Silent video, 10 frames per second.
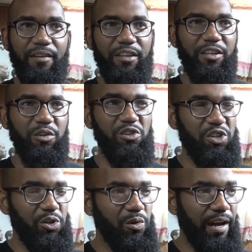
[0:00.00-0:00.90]
you
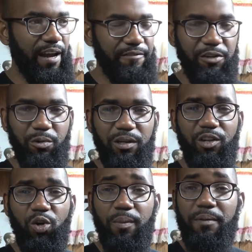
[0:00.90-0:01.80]
do have to do a
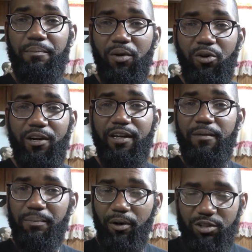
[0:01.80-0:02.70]
little bit more
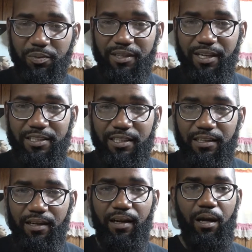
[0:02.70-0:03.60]
in
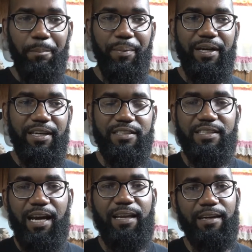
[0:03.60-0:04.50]
post-production, but it's
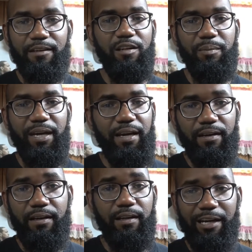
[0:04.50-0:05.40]
not like you're going to be
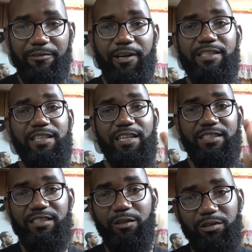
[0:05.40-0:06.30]
editing like crazy.
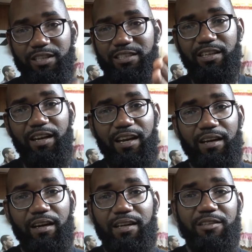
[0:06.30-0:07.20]
It's still just in
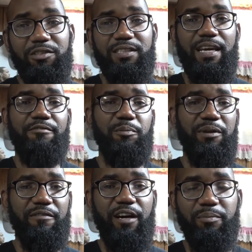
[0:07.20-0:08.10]
cutting. You just have to
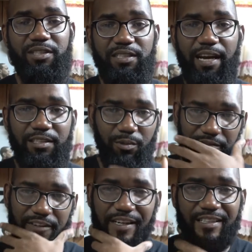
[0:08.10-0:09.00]
be very precise
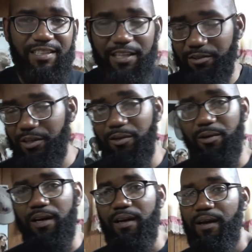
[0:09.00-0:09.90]
with the cuts that you do.
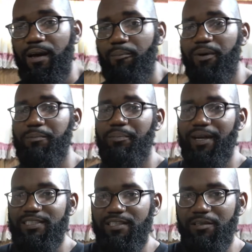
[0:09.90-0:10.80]
But
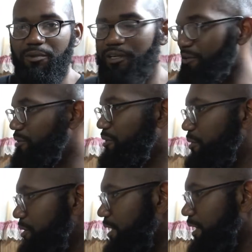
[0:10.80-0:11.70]
basically what you do,